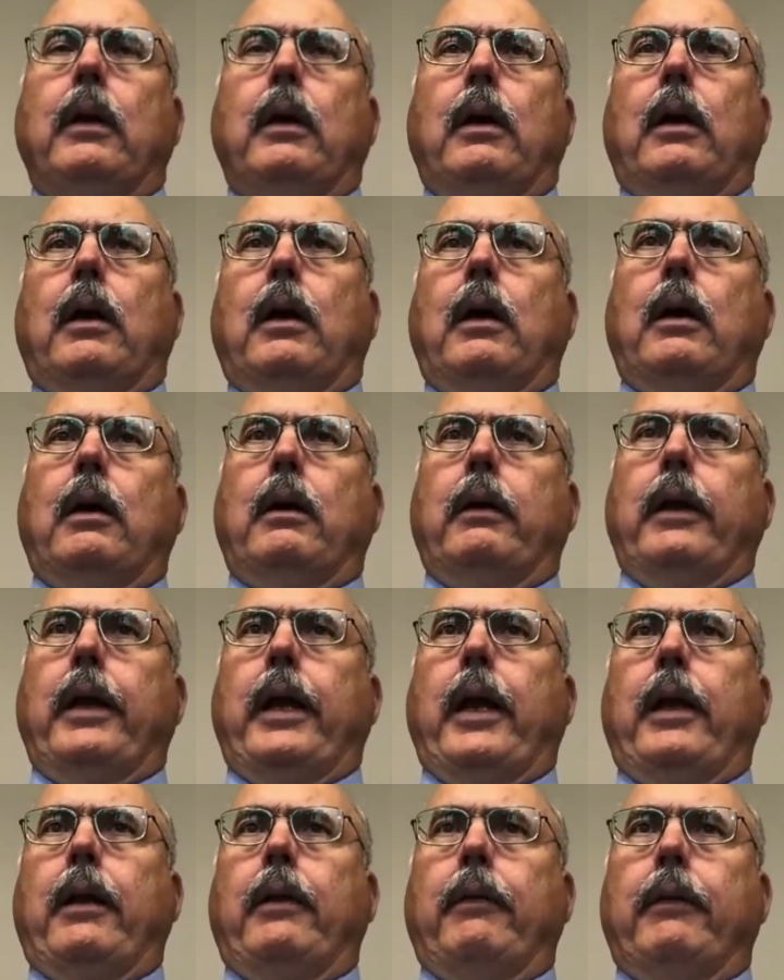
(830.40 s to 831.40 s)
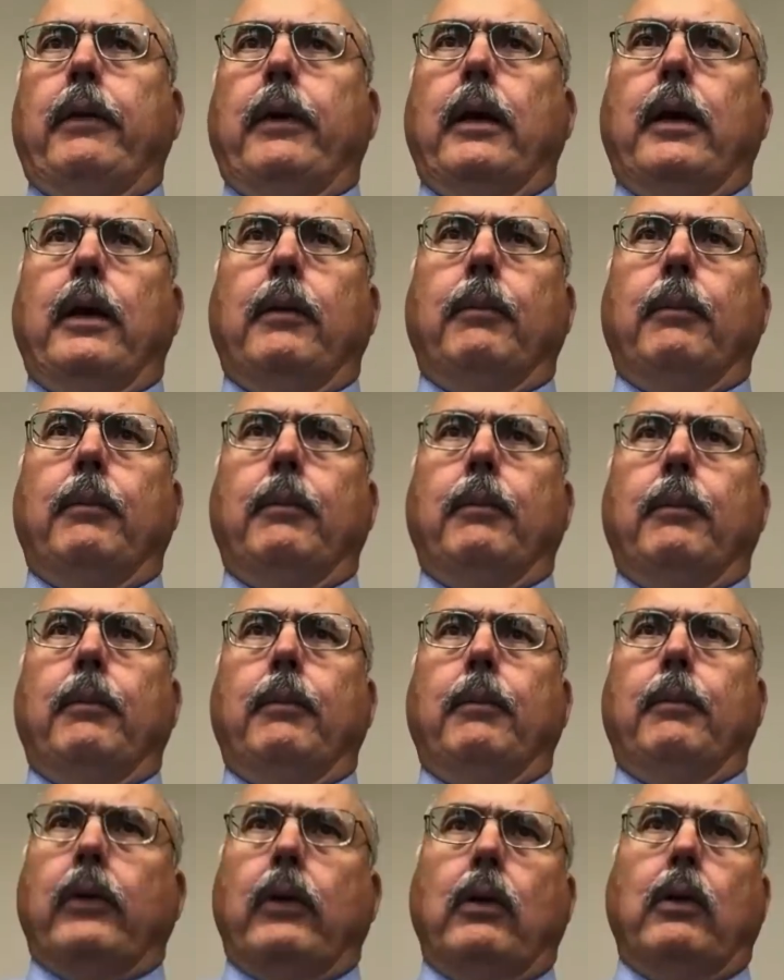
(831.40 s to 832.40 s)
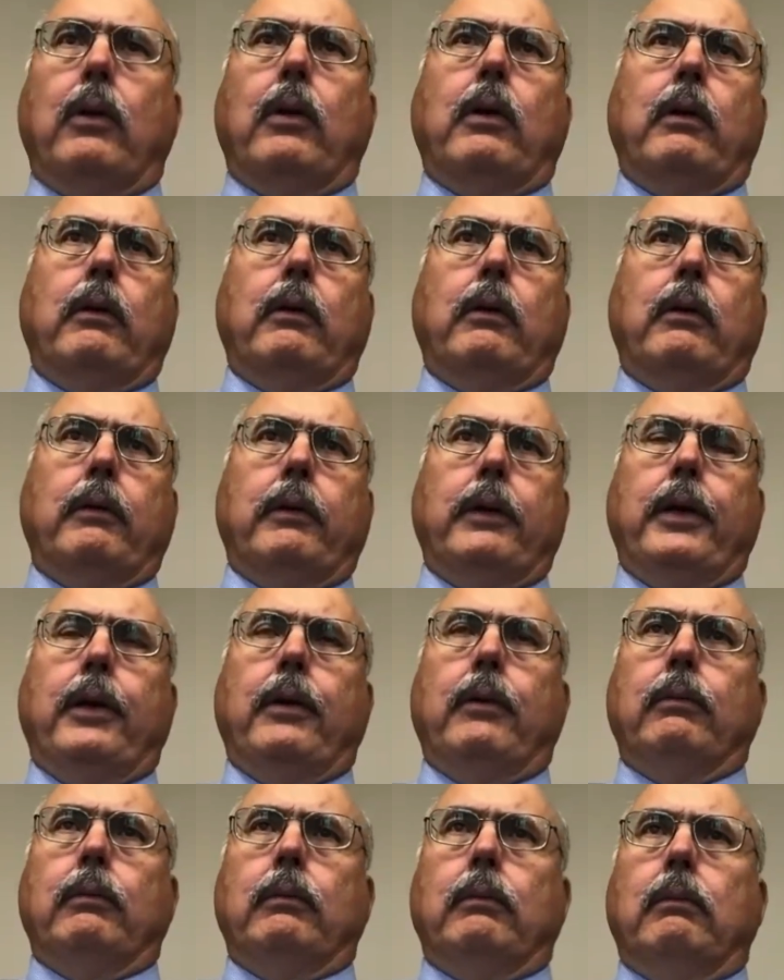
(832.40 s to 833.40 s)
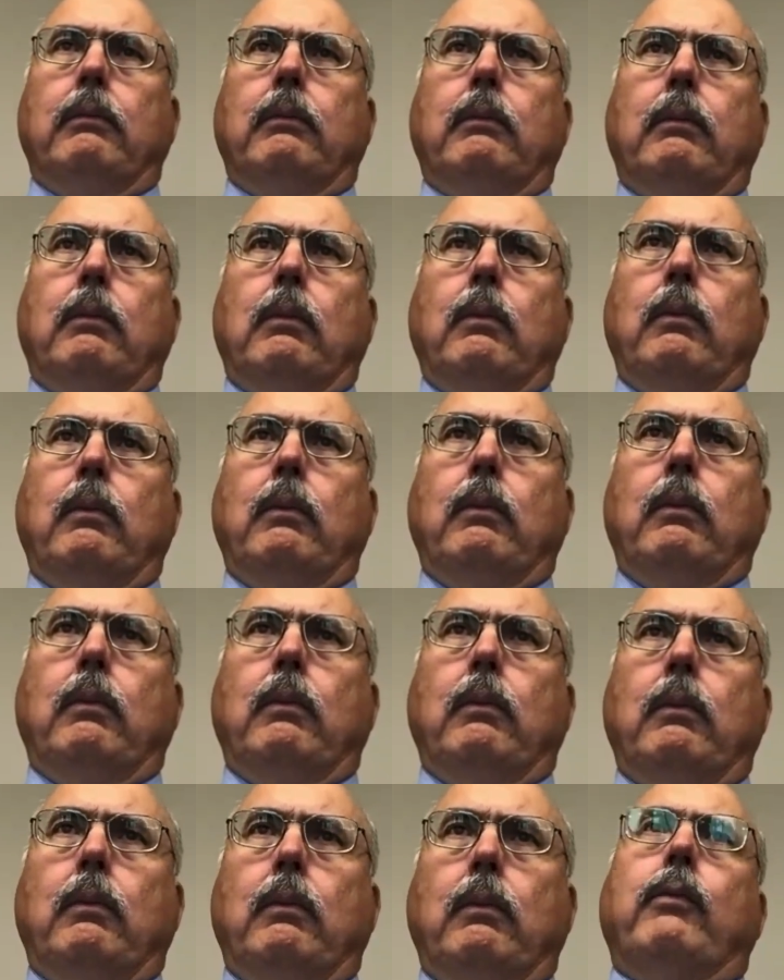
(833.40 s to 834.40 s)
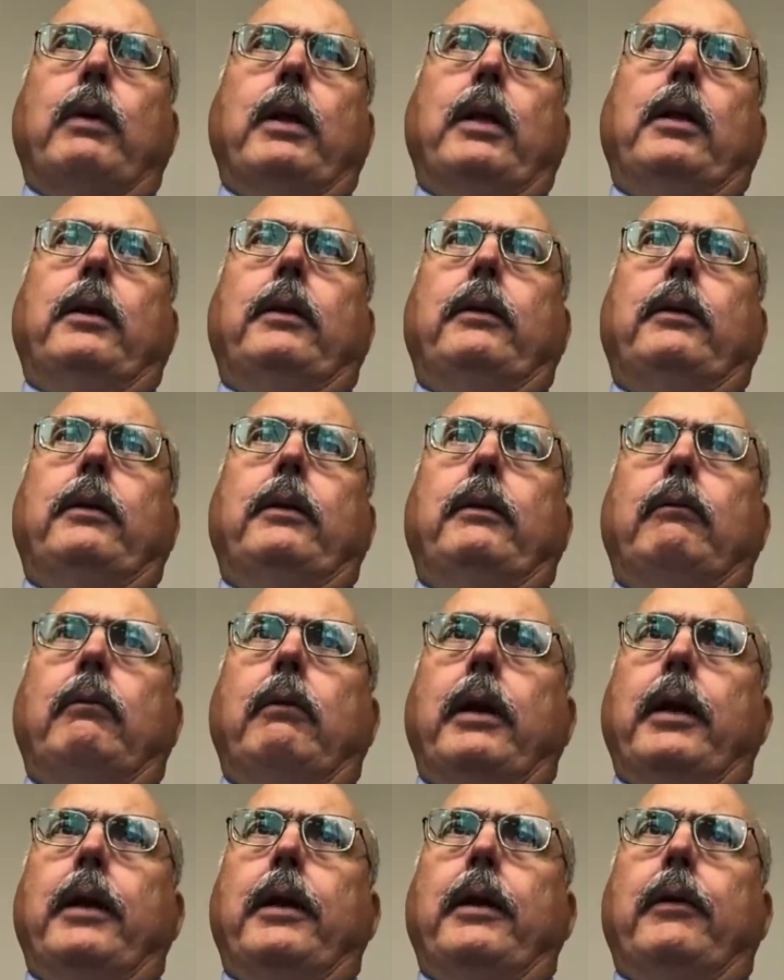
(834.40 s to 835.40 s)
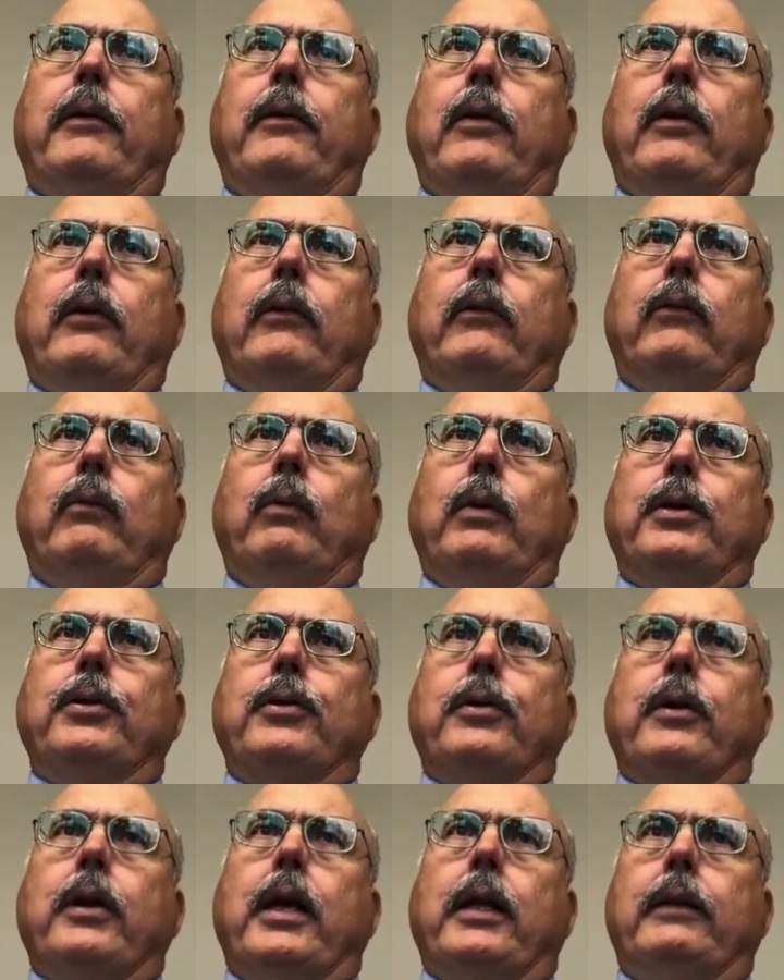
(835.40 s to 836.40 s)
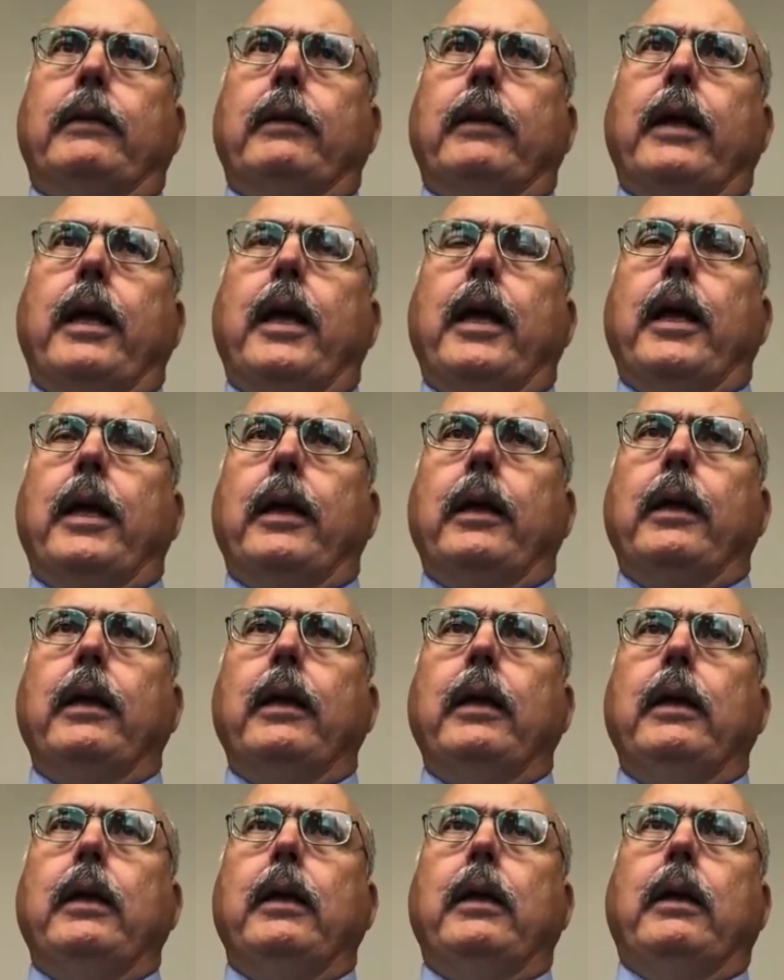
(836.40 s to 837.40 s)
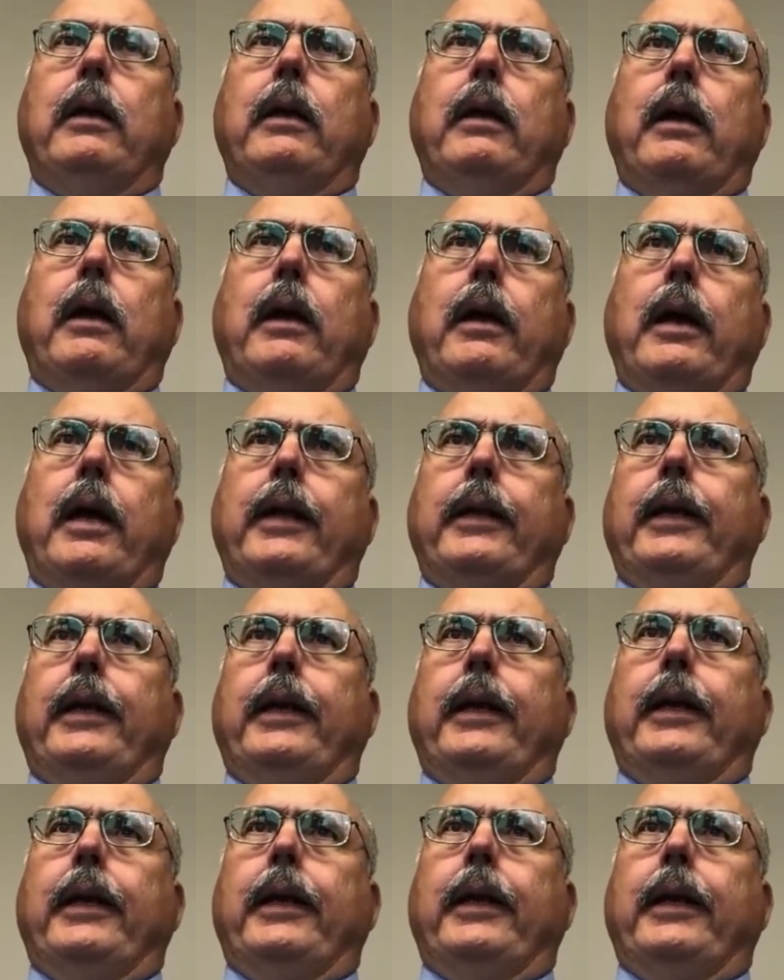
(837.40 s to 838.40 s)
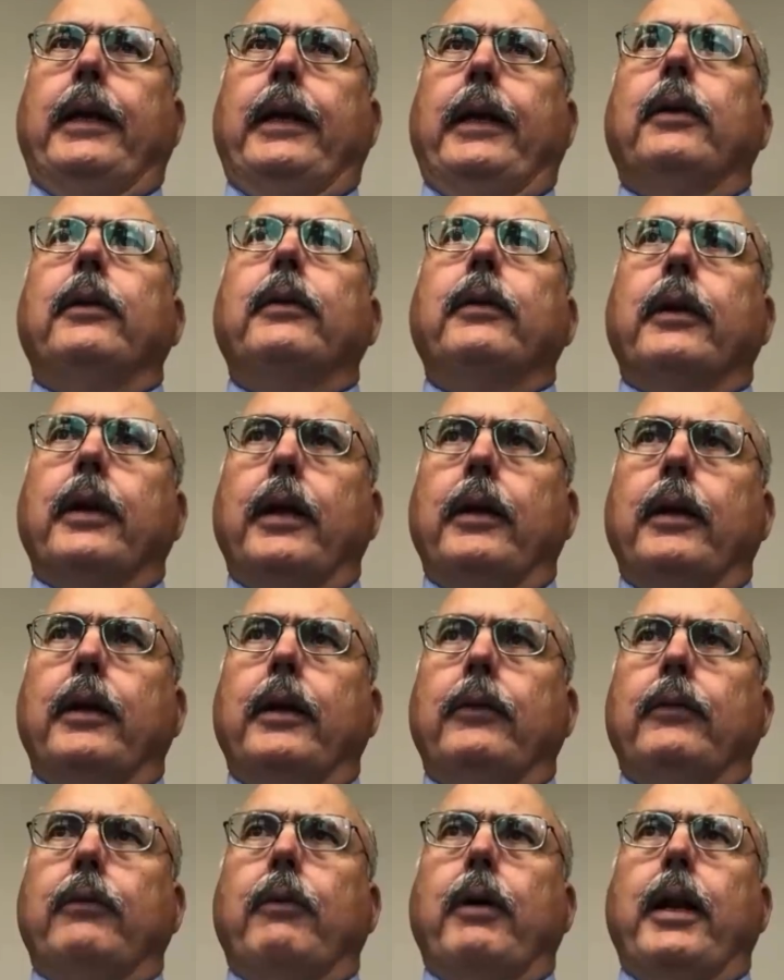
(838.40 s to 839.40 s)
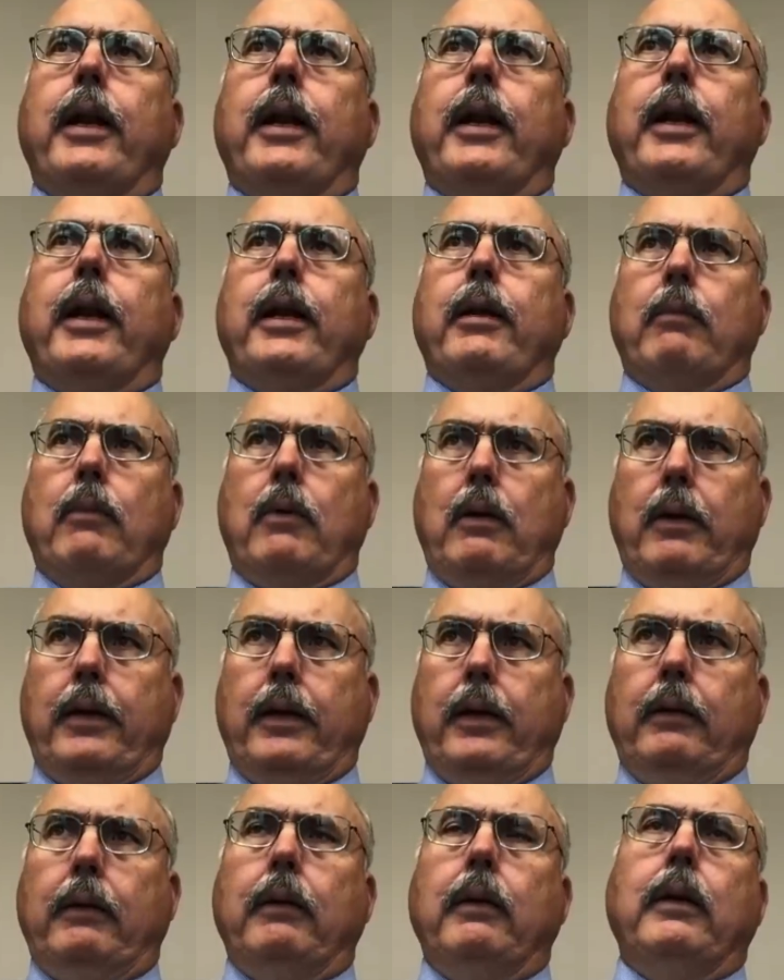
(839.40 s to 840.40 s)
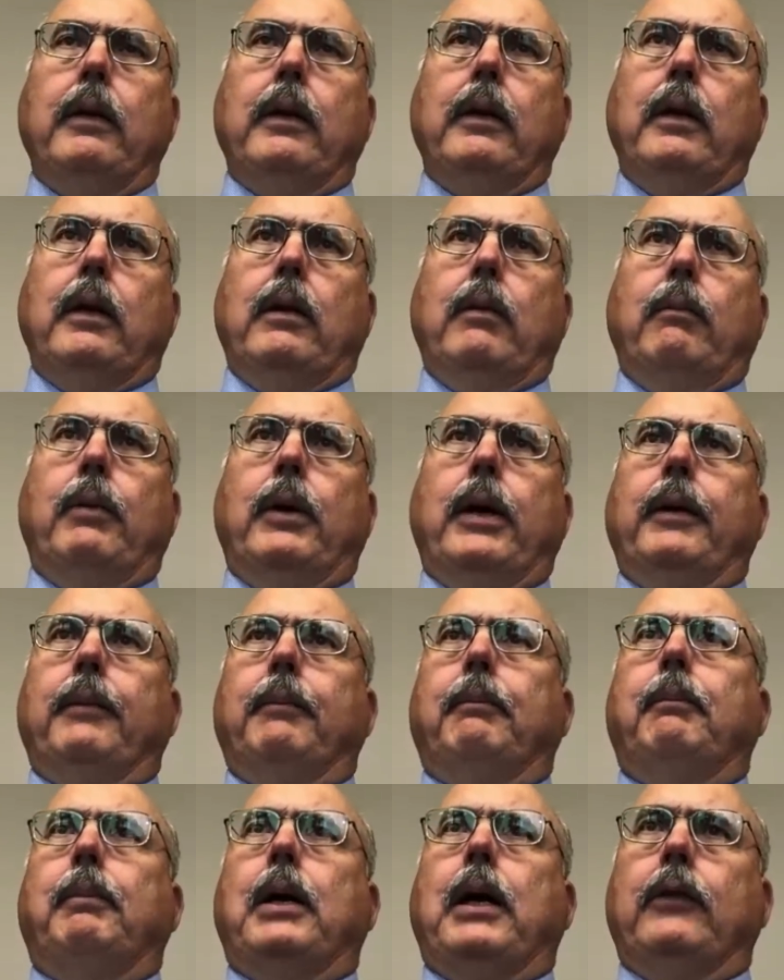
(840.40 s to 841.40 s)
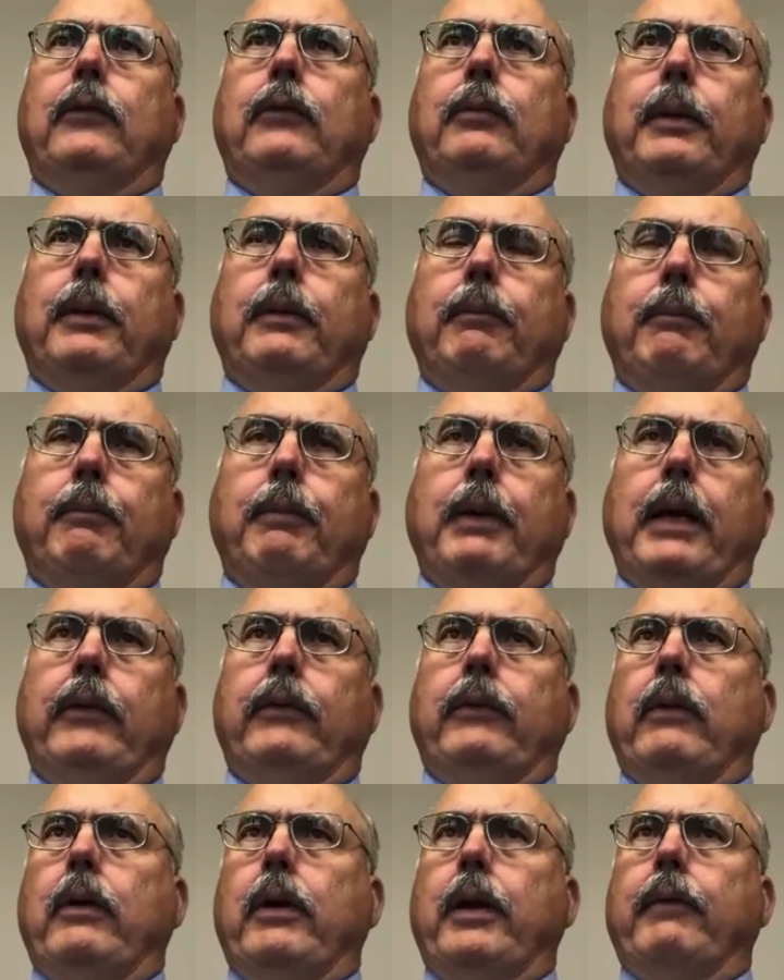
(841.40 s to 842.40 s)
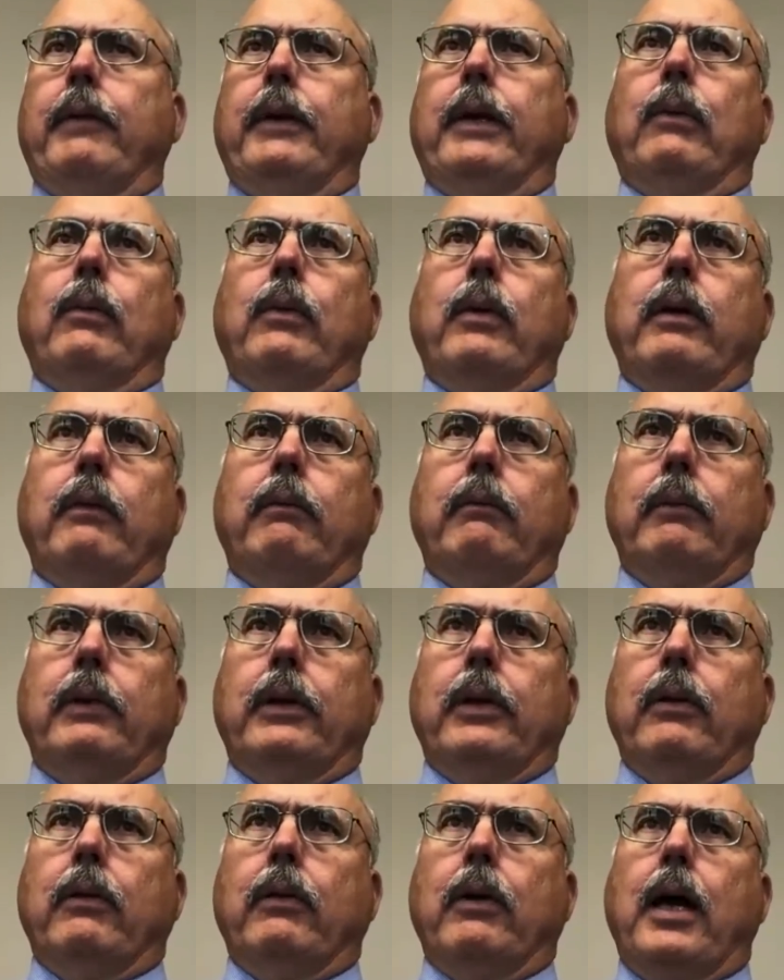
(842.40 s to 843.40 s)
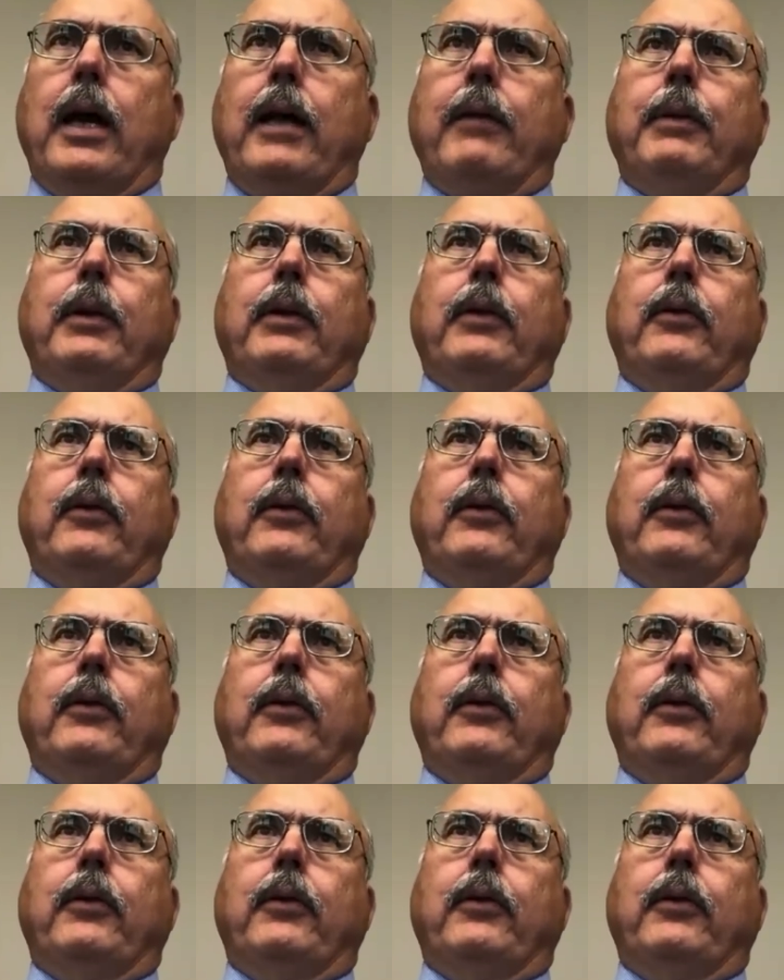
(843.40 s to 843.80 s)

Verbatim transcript: uh, and uh, but we still are, you know, whether one's rel- ready to turn the switch or not today. Uh, I think is immaterial in today's uranium market, but possibly based on everything we're, you know, I've been